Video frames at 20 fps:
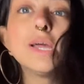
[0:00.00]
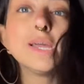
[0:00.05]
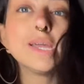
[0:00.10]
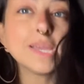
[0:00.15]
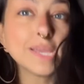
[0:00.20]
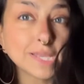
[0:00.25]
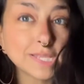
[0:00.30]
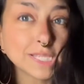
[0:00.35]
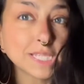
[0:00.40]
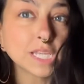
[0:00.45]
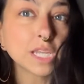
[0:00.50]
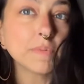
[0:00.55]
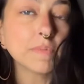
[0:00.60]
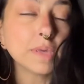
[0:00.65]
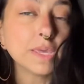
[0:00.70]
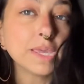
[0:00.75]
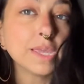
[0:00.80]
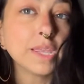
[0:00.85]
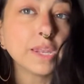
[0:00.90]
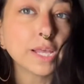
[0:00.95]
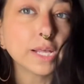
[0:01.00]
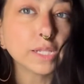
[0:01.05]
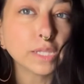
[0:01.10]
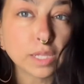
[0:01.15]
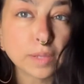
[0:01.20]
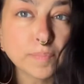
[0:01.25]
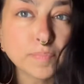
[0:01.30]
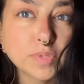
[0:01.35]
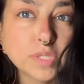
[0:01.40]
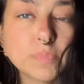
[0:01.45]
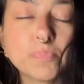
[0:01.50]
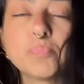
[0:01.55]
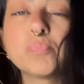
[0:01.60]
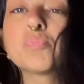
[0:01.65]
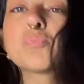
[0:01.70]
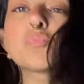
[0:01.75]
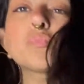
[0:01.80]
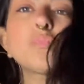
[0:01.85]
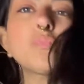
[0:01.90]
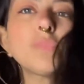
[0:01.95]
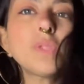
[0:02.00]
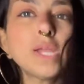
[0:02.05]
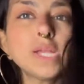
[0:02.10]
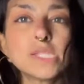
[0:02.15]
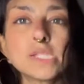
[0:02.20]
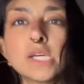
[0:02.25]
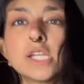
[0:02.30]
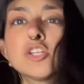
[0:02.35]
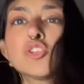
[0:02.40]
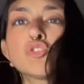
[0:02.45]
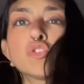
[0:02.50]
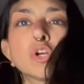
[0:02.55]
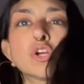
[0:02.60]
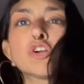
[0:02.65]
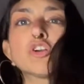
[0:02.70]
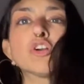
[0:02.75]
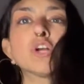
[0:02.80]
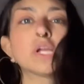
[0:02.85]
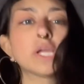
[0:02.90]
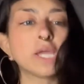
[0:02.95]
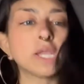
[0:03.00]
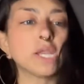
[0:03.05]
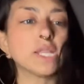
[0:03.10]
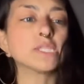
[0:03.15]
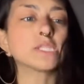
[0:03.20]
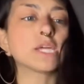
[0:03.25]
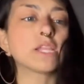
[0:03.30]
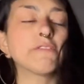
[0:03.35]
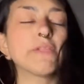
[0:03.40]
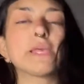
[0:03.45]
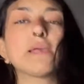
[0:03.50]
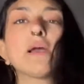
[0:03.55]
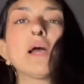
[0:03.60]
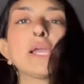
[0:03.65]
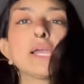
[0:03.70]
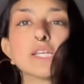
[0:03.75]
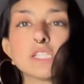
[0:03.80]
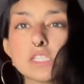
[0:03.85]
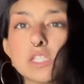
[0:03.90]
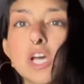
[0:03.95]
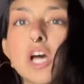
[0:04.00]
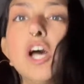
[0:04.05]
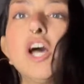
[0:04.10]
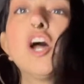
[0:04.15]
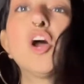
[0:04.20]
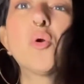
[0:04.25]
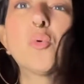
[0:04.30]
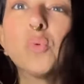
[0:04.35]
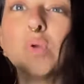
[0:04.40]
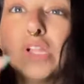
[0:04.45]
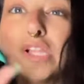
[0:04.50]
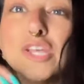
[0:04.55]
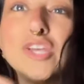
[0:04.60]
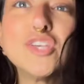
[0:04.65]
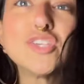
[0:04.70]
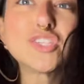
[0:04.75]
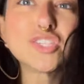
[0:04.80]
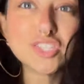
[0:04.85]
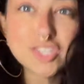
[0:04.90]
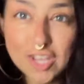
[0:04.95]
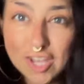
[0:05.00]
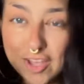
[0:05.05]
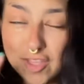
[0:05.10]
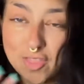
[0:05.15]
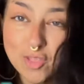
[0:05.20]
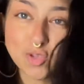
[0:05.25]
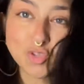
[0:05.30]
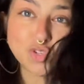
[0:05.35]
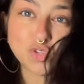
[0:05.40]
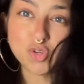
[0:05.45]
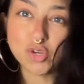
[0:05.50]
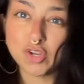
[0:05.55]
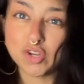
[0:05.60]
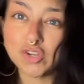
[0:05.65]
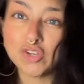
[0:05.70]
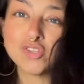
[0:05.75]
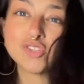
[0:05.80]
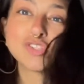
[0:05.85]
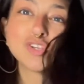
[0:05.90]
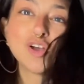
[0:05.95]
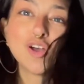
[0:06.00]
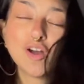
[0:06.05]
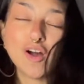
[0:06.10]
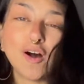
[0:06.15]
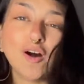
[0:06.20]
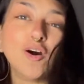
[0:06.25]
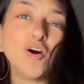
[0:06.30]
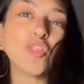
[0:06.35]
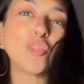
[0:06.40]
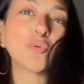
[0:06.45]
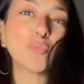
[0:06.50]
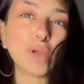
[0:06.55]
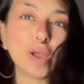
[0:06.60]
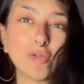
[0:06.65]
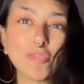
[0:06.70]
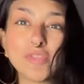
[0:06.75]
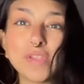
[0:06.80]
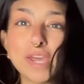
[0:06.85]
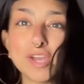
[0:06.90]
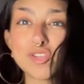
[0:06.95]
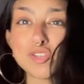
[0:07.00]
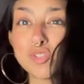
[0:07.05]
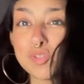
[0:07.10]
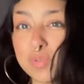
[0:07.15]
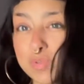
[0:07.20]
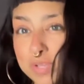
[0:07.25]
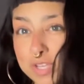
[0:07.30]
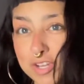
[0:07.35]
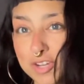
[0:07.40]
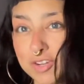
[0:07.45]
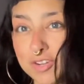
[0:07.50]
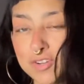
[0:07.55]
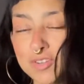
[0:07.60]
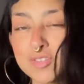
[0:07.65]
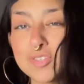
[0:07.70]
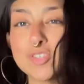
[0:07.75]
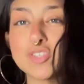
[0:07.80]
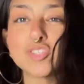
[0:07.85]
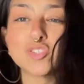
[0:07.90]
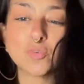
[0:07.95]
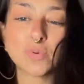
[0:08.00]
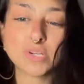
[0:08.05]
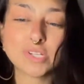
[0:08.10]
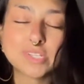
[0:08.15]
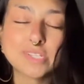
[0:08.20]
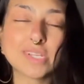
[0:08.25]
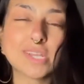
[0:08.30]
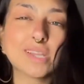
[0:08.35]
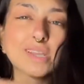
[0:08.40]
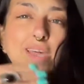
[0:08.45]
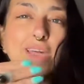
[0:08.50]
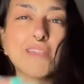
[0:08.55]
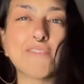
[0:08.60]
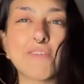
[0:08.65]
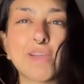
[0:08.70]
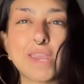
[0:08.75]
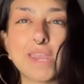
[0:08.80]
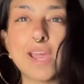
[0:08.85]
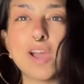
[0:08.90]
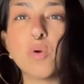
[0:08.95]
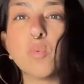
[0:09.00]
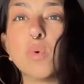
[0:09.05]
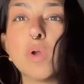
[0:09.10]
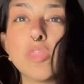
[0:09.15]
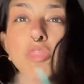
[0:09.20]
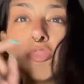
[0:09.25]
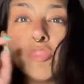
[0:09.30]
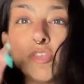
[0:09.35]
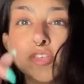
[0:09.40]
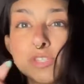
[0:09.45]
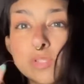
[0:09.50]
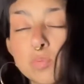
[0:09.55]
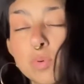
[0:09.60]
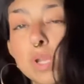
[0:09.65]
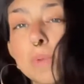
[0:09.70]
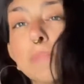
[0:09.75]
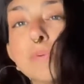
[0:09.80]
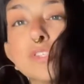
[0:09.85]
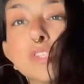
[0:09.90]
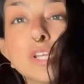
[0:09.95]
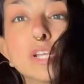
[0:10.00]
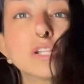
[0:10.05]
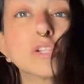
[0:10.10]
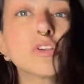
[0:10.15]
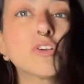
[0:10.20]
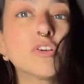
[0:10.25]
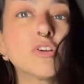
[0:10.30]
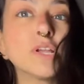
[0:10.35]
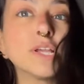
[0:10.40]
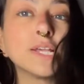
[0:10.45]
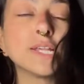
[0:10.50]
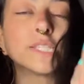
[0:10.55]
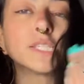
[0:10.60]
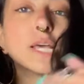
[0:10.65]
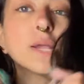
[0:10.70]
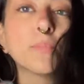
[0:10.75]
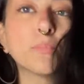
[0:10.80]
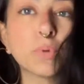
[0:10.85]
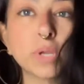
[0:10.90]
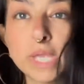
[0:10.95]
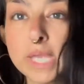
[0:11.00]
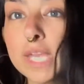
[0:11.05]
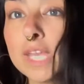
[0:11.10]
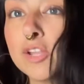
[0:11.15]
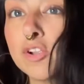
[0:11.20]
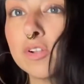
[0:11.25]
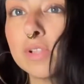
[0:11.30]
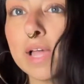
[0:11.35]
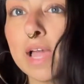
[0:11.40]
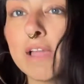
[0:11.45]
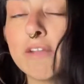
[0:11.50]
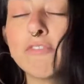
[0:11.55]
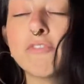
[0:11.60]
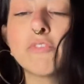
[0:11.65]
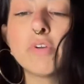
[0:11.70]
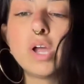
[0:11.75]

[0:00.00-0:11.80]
is going to be an eclipse, it's going to trigger, again, it's going to like, I guess, release those triggers all throughout the next 2 years. So we're just going to kind of find out what this one in particular is bringing in your life.